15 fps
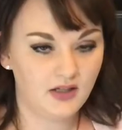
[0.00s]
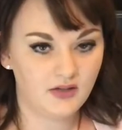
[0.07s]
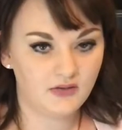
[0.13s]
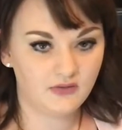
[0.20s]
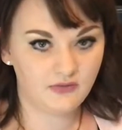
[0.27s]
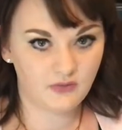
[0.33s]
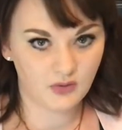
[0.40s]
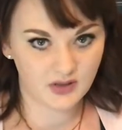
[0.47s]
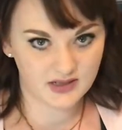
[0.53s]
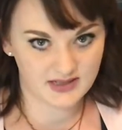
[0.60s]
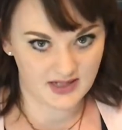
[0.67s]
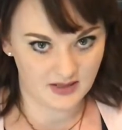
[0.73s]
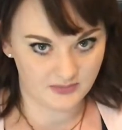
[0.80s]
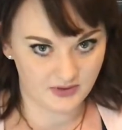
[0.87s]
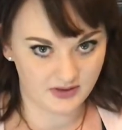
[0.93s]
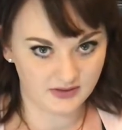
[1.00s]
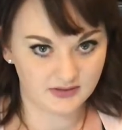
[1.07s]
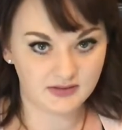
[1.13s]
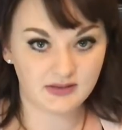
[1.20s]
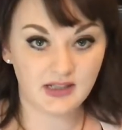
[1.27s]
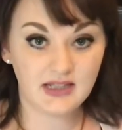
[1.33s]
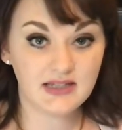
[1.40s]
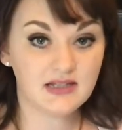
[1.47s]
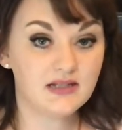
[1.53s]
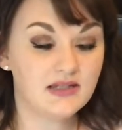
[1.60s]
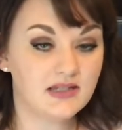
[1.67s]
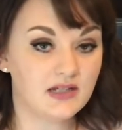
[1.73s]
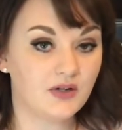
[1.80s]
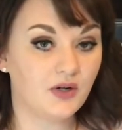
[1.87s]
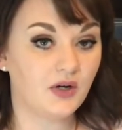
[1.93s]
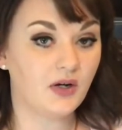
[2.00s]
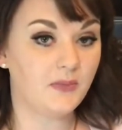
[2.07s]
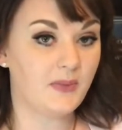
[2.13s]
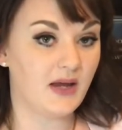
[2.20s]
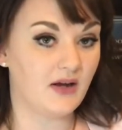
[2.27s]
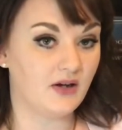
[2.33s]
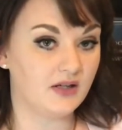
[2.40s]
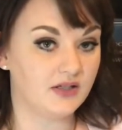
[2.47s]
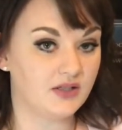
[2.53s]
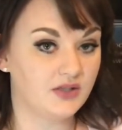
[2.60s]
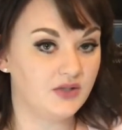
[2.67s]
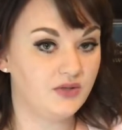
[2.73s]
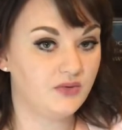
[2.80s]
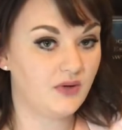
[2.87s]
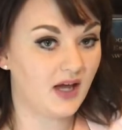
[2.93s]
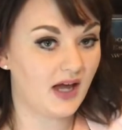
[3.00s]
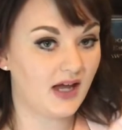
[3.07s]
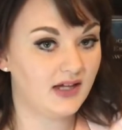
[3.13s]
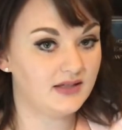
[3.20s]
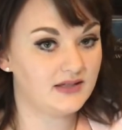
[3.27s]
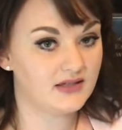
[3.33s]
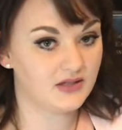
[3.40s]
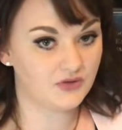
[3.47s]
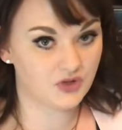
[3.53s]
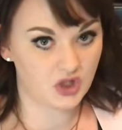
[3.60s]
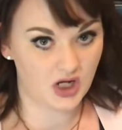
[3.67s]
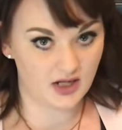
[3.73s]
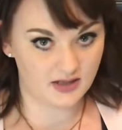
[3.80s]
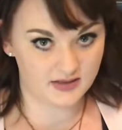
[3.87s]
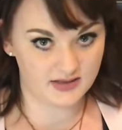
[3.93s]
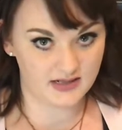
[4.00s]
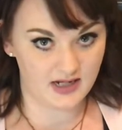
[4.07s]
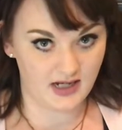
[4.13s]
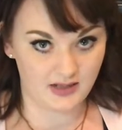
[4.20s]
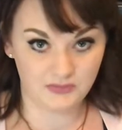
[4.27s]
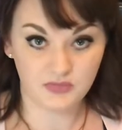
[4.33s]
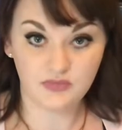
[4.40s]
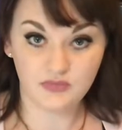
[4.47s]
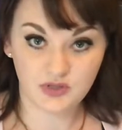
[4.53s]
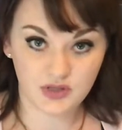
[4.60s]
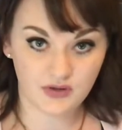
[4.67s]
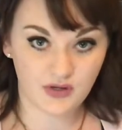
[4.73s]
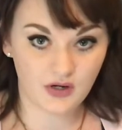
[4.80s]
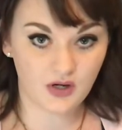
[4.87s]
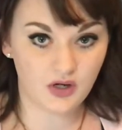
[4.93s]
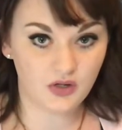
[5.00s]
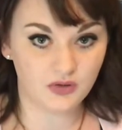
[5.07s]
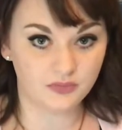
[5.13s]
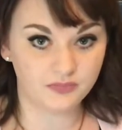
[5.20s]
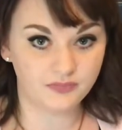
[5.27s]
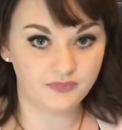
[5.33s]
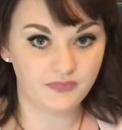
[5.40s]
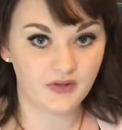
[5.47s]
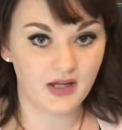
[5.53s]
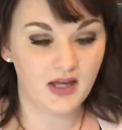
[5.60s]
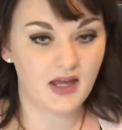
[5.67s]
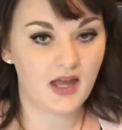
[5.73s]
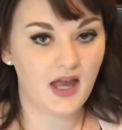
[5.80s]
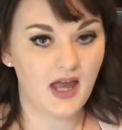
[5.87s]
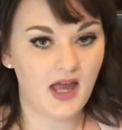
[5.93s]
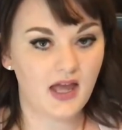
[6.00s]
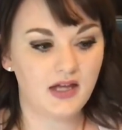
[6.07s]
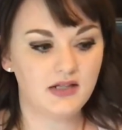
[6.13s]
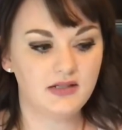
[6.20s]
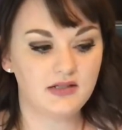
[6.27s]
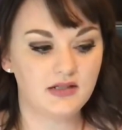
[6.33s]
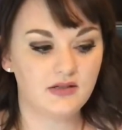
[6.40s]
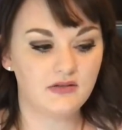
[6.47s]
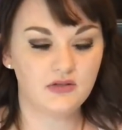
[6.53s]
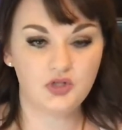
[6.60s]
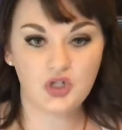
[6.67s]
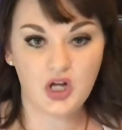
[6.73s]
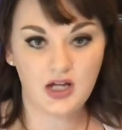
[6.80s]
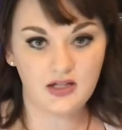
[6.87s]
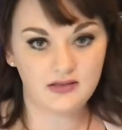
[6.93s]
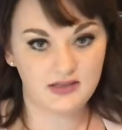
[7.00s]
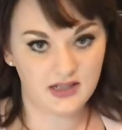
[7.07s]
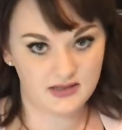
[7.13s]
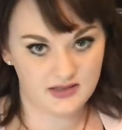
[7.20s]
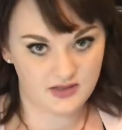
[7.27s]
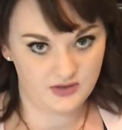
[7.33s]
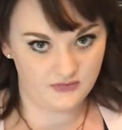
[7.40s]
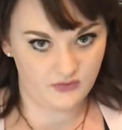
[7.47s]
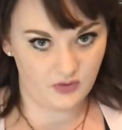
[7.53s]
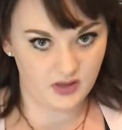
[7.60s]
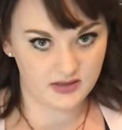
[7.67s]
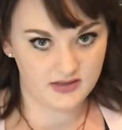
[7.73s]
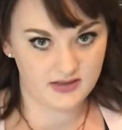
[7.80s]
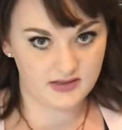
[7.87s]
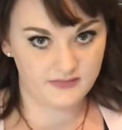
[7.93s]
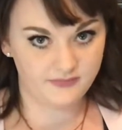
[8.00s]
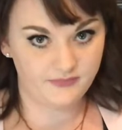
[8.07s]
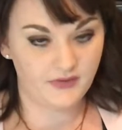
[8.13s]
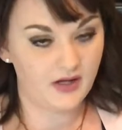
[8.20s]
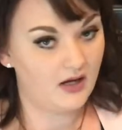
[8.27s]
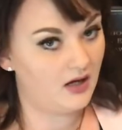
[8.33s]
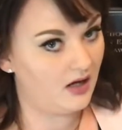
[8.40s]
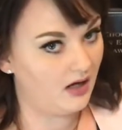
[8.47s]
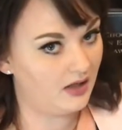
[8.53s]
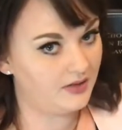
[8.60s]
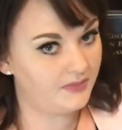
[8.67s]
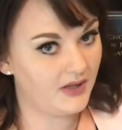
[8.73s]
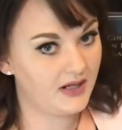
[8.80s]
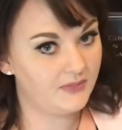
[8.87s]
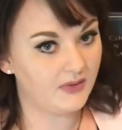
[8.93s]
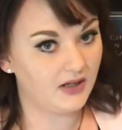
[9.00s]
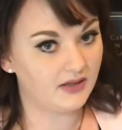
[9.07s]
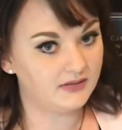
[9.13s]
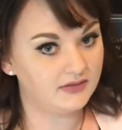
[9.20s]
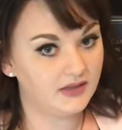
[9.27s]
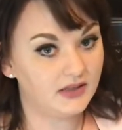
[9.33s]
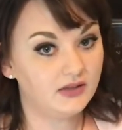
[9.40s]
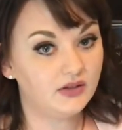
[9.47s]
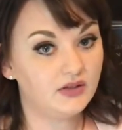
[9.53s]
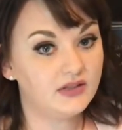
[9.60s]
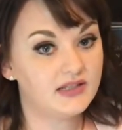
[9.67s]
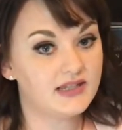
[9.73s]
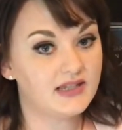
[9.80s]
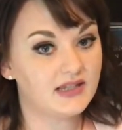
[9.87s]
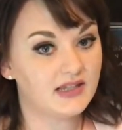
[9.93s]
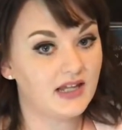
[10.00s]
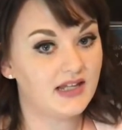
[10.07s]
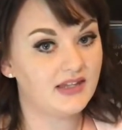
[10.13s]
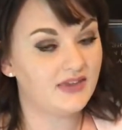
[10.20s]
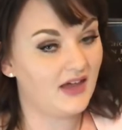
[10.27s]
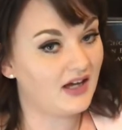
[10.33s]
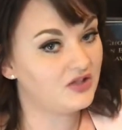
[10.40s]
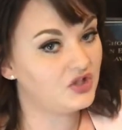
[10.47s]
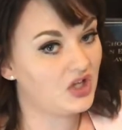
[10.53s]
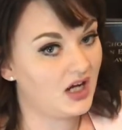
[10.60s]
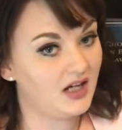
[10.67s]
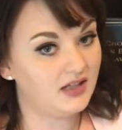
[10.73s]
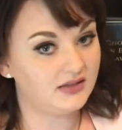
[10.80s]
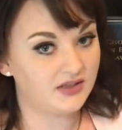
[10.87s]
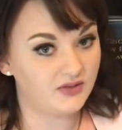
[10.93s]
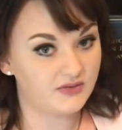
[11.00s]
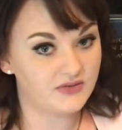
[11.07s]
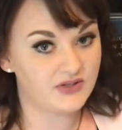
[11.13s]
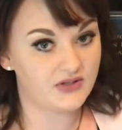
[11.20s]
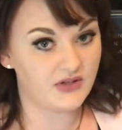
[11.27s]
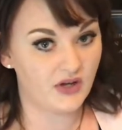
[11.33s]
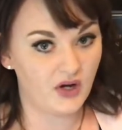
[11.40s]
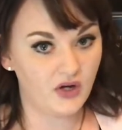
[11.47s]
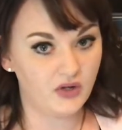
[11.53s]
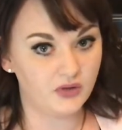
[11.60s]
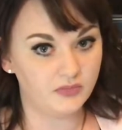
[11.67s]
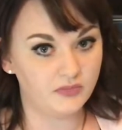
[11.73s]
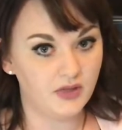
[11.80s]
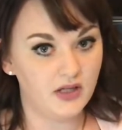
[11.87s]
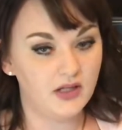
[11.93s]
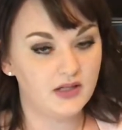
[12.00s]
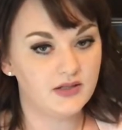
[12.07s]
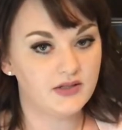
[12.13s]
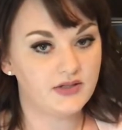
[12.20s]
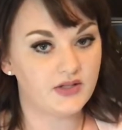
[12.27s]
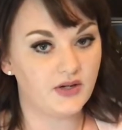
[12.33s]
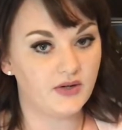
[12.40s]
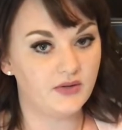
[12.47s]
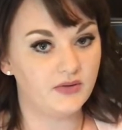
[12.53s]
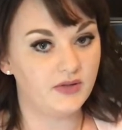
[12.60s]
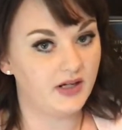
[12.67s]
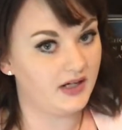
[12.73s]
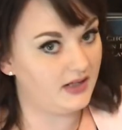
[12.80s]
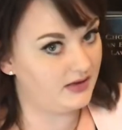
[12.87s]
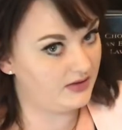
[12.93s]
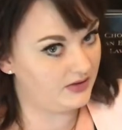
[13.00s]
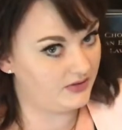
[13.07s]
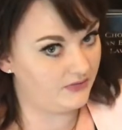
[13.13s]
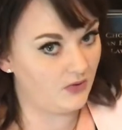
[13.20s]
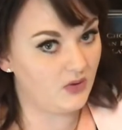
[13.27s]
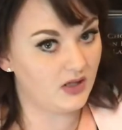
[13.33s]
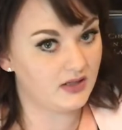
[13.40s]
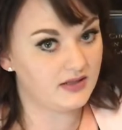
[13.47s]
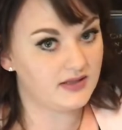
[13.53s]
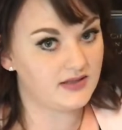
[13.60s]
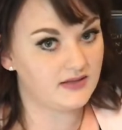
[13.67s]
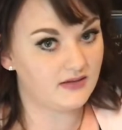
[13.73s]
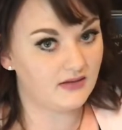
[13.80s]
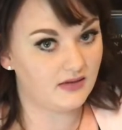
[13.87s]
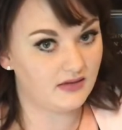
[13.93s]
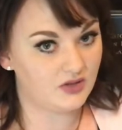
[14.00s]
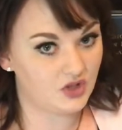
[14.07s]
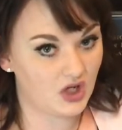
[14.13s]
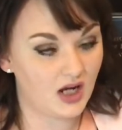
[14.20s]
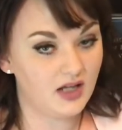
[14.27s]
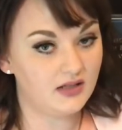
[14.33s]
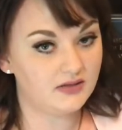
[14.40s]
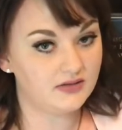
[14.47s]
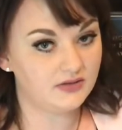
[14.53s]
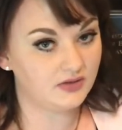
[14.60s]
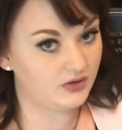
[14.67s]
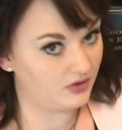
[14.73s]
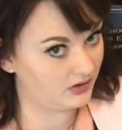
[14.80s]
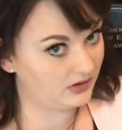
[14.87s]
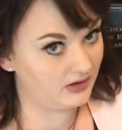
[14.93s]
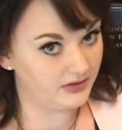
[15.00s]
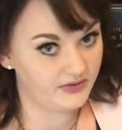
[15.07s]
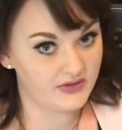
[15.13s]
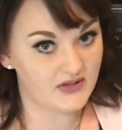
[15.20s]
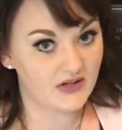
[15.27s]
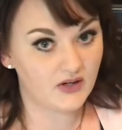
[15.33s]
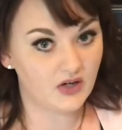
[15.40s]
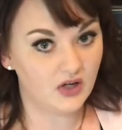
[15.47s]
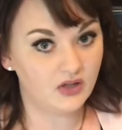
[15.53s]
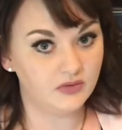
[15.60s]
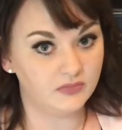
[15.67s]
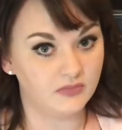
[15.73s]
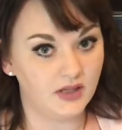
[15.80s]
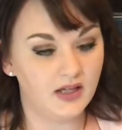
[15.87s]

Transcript: For example, let's consider a parent who adds their child's name to their home, and the child gets divorced. On paper, it looks like that child owns the home, so in the divorce, the child could lose their home.